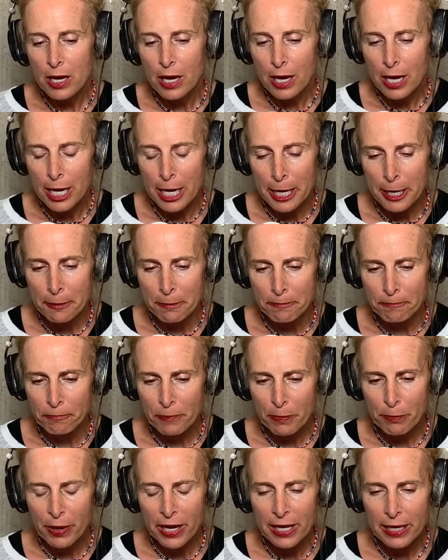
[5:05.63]

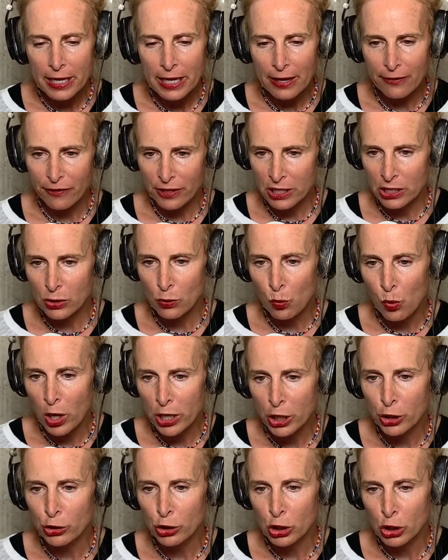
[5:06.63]
But if it's what
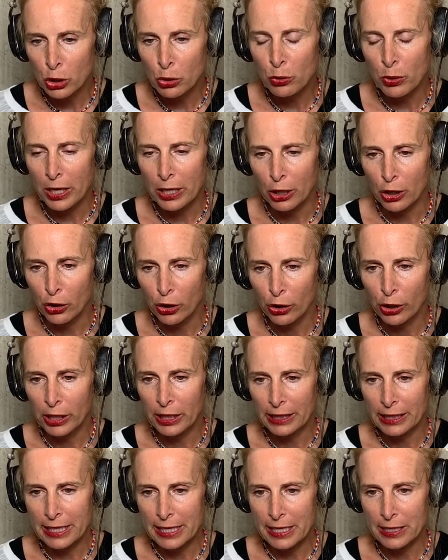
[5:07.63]
you're doing
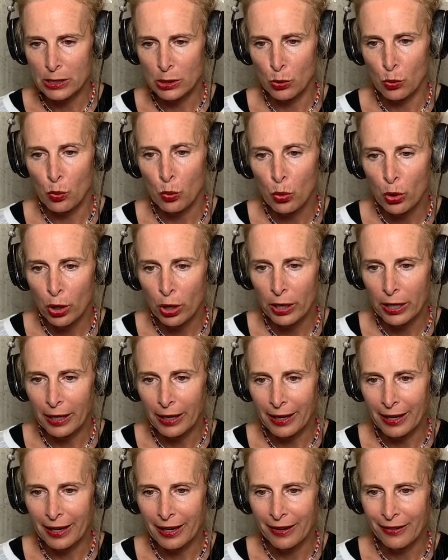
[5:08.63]
currently isn't
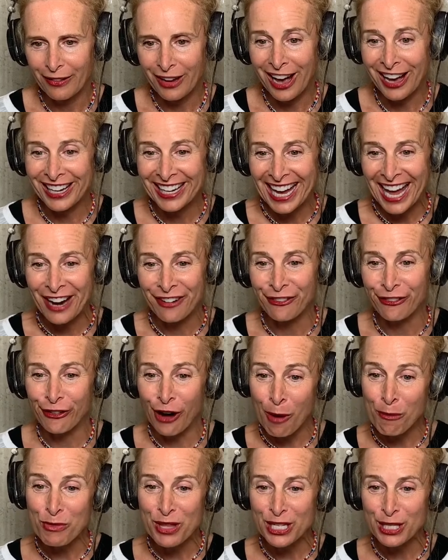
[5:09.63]
working, again,
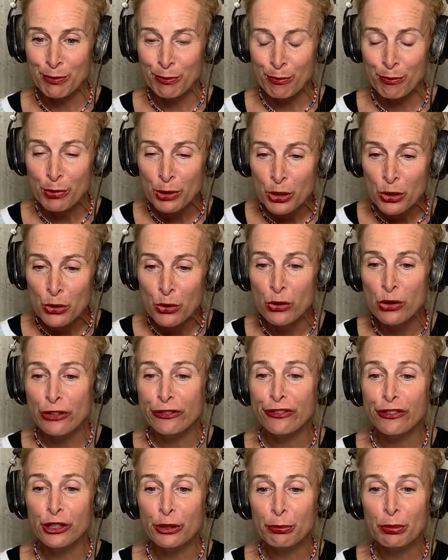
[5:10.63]
from this
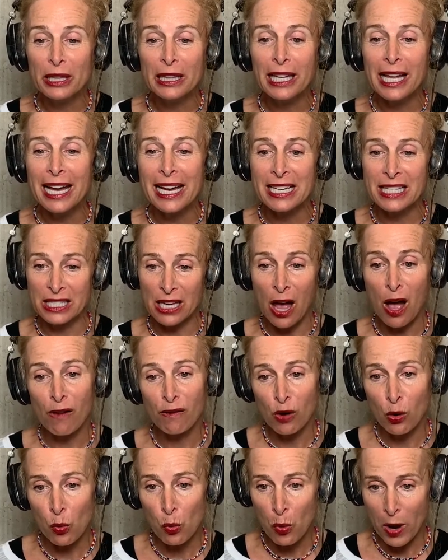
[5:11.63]
beautiful place of
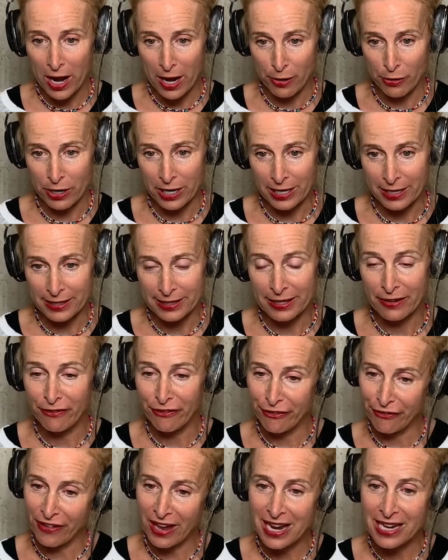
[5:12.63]
awareness and
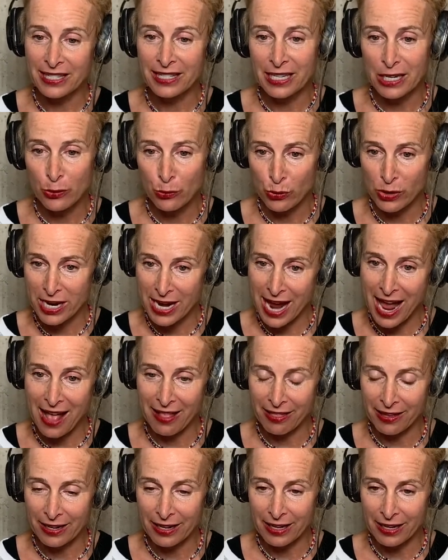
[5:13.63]
facing
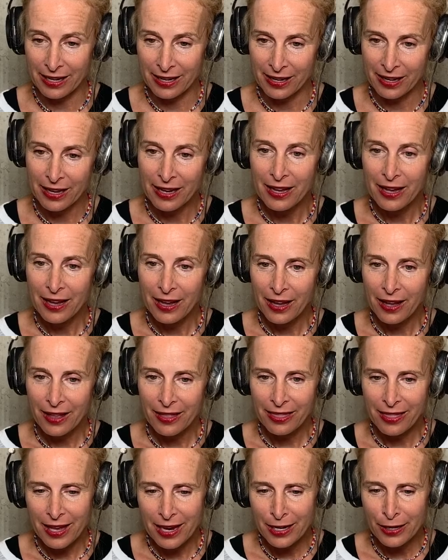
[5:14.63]
reality,
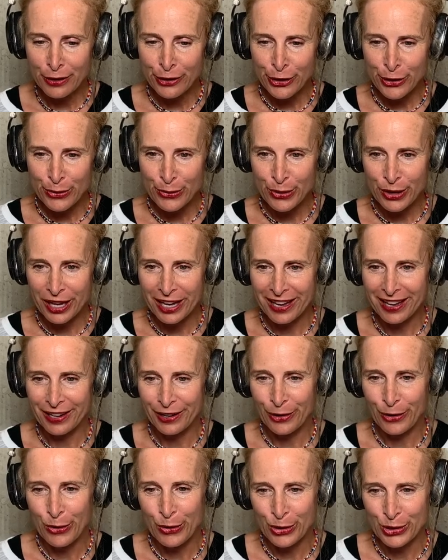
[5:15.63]
then you can
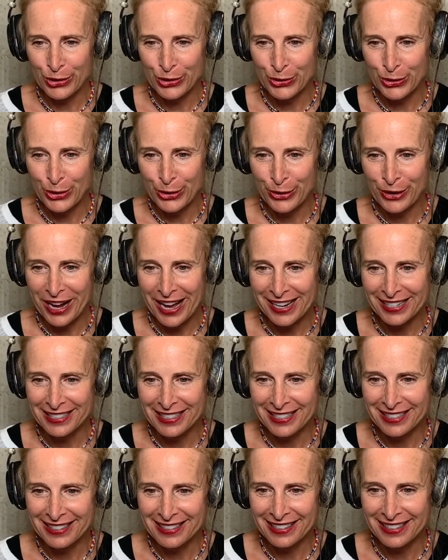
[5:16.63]
course correct.